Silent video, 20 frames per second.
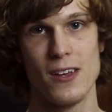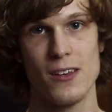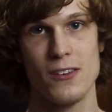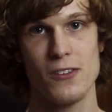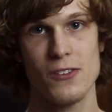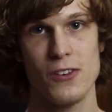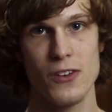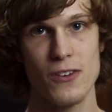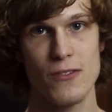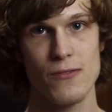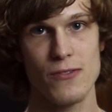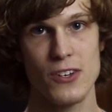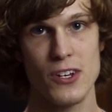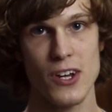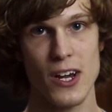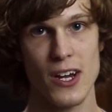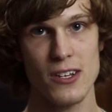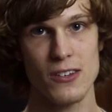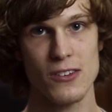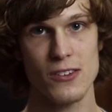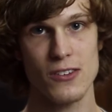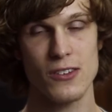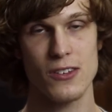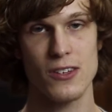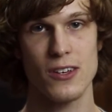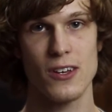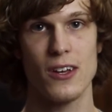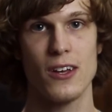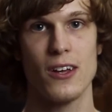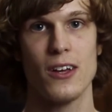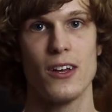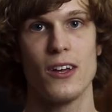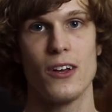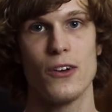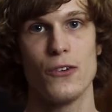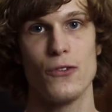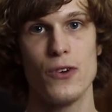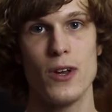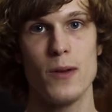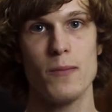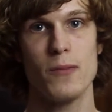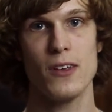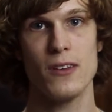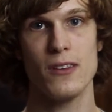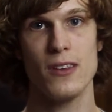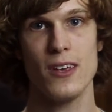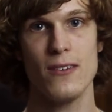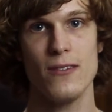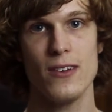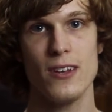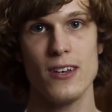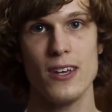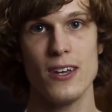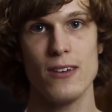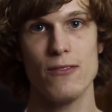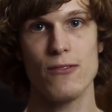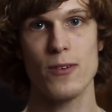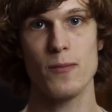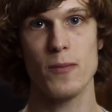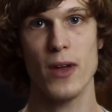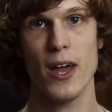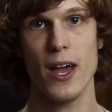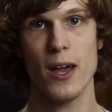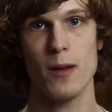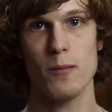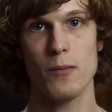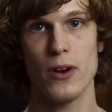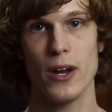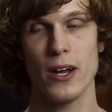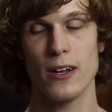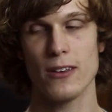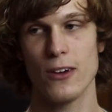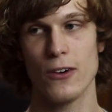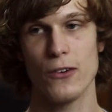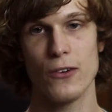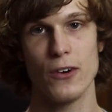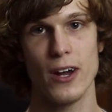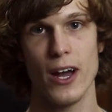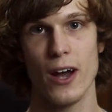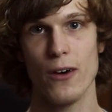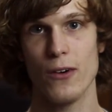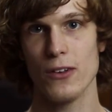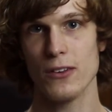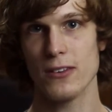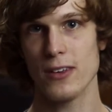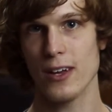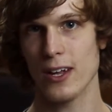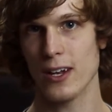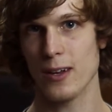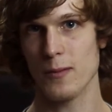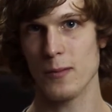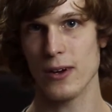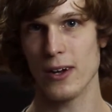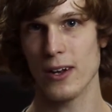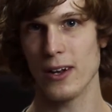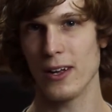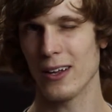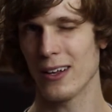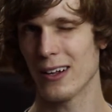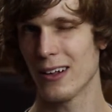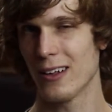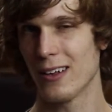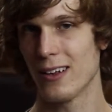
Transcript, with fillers: So you've just ripped a DVD from Handbrake. Don't worry, I won't tell anybody.